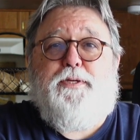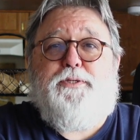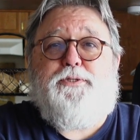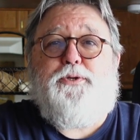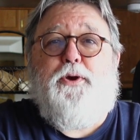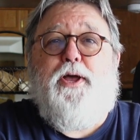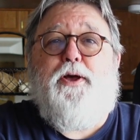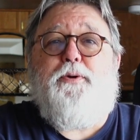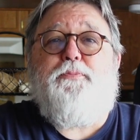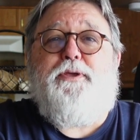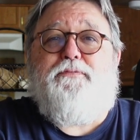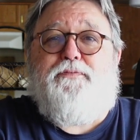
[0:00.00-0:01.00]
So
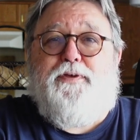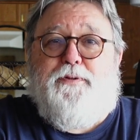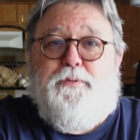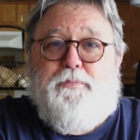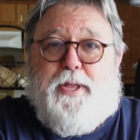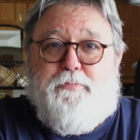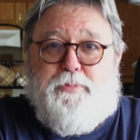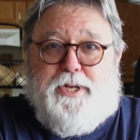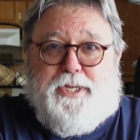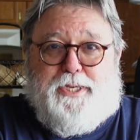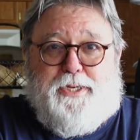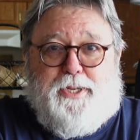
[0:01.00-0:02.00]
help me fill my
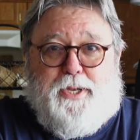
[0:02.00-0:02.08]
bucket